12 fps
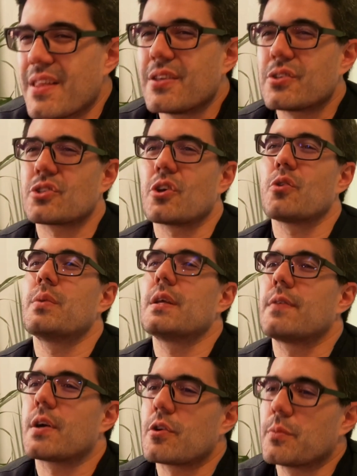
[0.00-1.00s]
There's so many
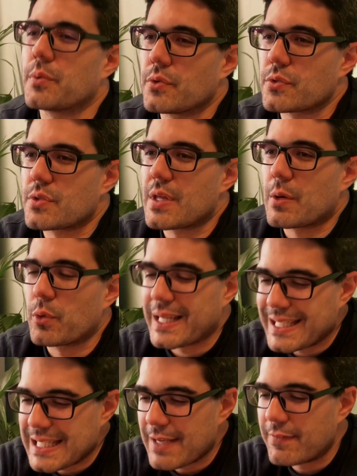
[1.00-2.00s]
variables that will
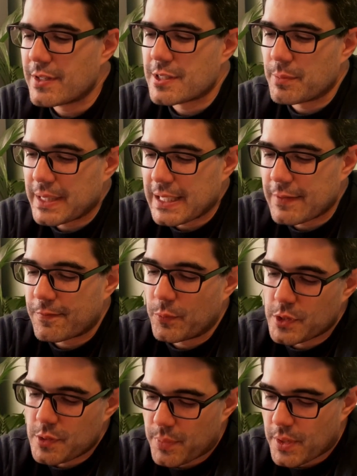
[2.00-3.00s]
inevitably influence a
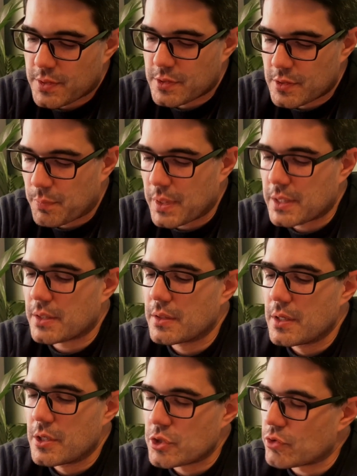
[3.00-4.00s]
person's opinion
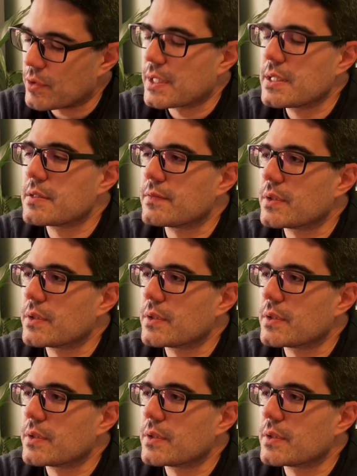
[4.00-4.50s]
during an interview.